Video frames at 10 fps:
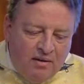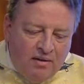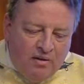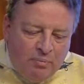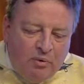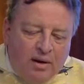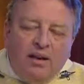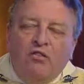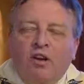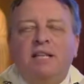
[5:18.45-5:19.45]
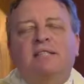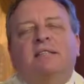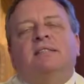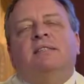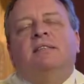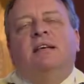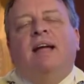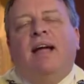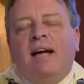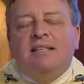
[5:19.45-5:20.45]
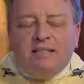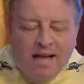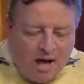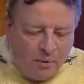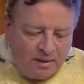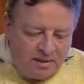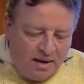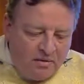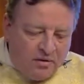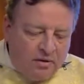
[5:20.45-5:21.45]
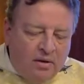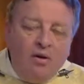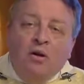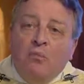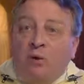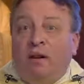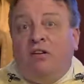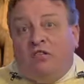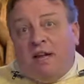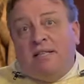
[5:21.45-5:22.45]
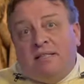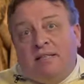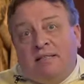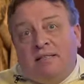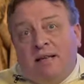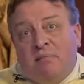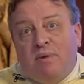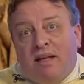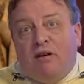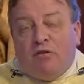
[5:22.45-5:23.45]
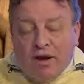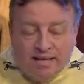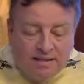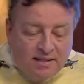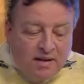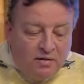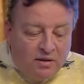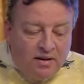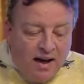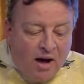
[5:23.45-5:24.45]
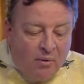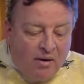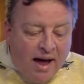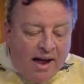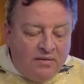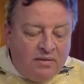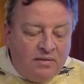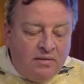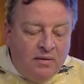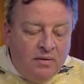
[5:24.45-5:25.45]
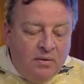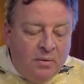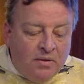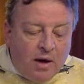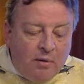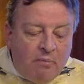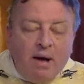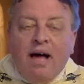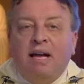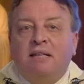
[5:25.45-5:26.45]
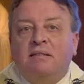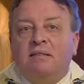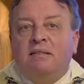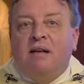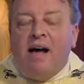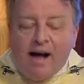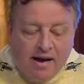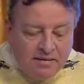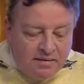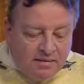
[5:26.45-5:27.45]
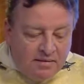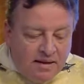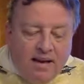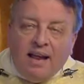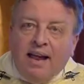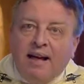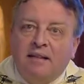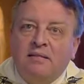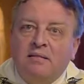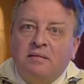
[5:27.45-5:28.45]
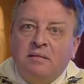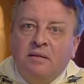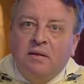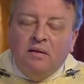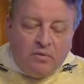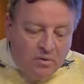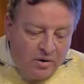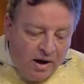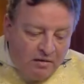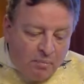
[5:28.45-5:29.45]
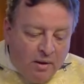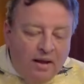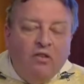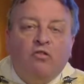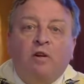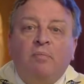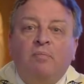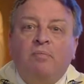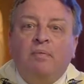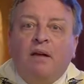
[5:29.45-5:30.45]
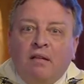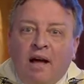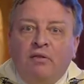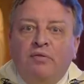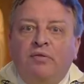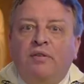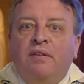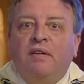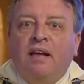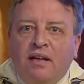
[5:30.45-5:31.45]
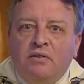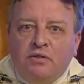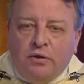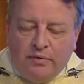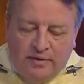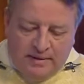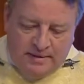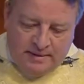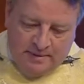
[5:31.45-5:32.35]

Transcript: of putting Jesus as our center, putting Jesus and being Christ centered in our lives with our minds, hearts, and hands through contemplation, love, and service.